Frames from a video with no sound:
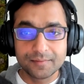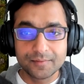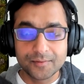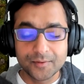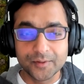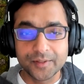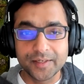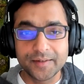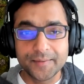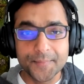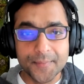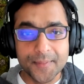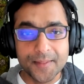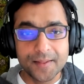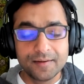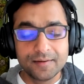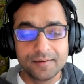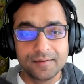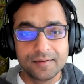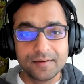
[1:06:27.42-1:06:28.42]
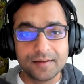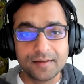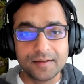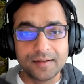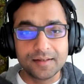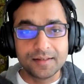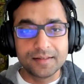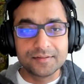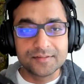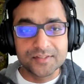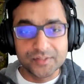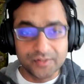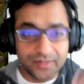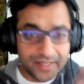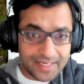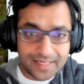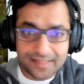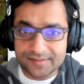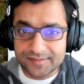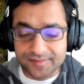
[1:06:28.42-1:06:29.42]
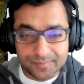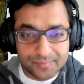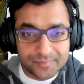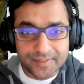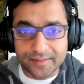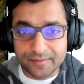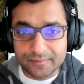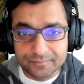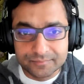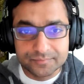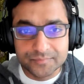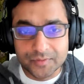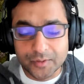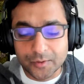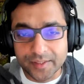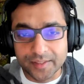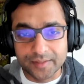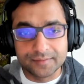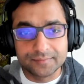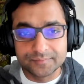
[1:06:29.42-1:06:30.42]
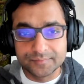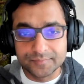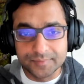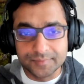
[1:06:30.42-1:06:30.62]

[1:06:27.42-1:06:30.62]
Okay, and so I asked them like, okay,